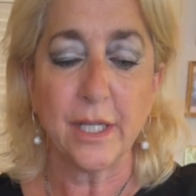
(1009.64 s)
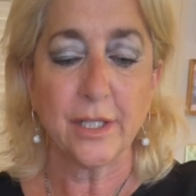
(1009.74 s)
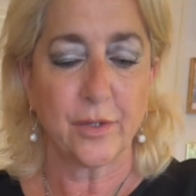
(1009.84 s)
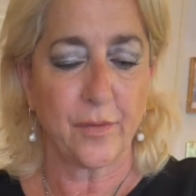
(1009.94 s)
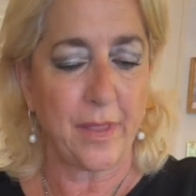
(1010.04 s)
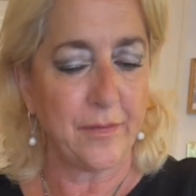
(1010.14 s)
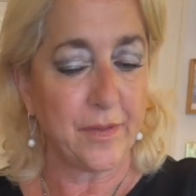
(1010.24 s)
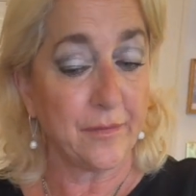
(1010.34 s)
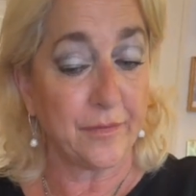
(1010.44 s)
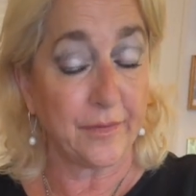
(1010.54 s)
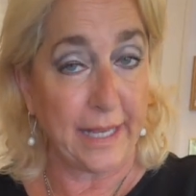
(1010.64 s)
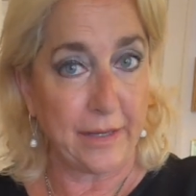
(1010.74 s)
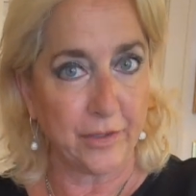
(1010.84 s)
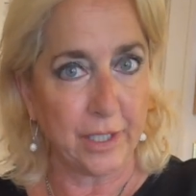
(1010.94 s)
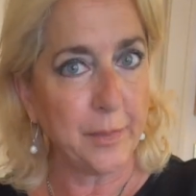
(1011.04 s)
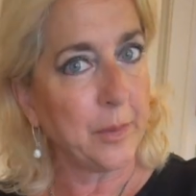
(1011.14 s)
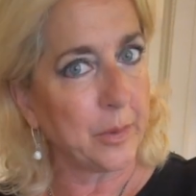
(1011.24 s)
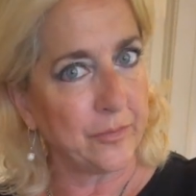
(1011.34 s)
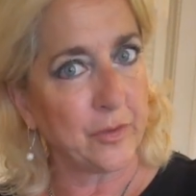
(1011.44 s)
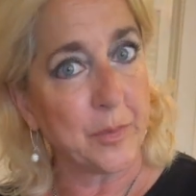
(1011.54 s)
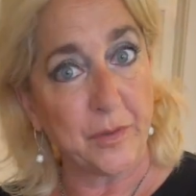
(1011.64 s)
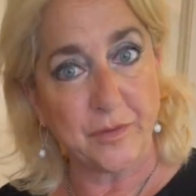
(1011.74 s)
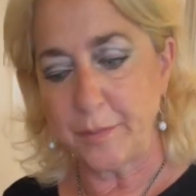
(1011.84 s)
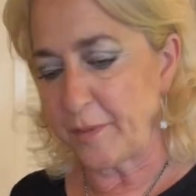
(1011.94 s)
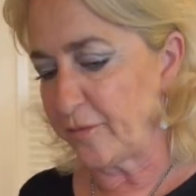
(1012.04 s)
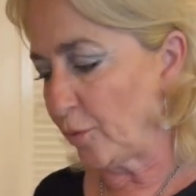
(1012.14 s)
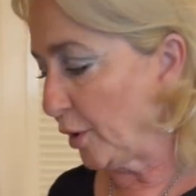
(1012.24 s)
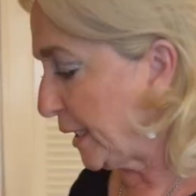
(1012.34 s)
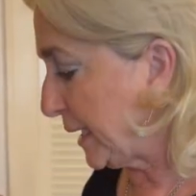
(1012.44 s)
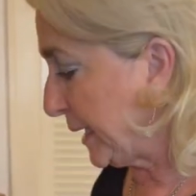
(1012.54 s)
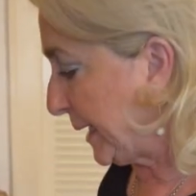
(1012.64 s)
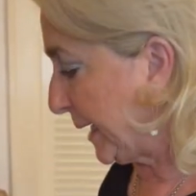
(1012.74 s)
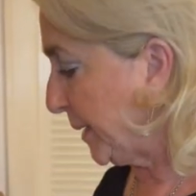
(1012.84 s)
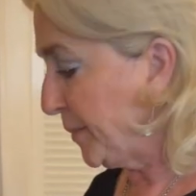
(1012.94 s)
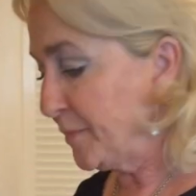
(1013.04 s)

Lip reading: so they've flavored it, but we've removed it before eating.